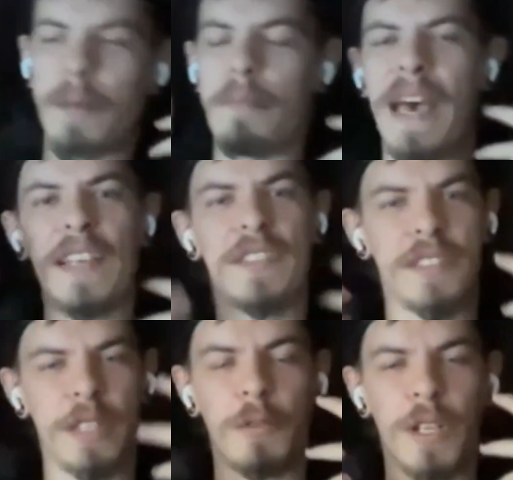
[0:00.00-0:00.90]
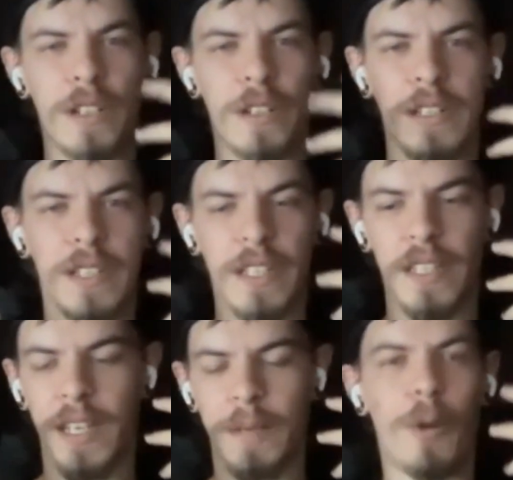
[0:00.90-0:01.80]
the mask that they wear during
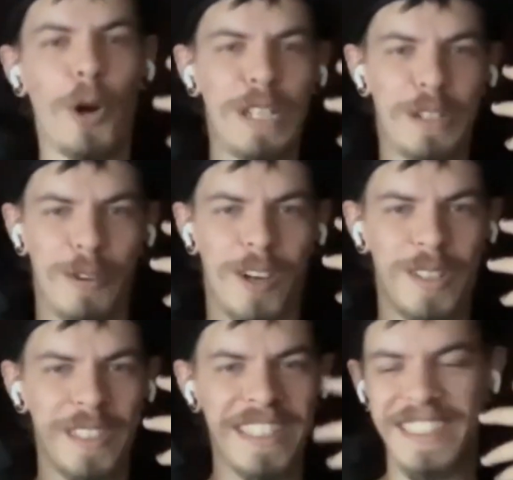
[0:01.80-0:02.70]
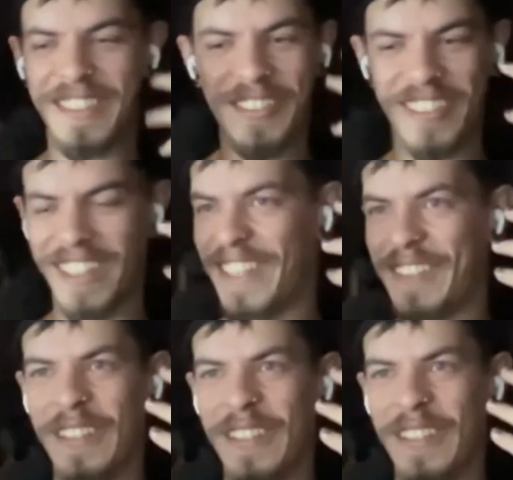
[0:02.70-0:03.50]
like Mardi Gras. Like it's just like,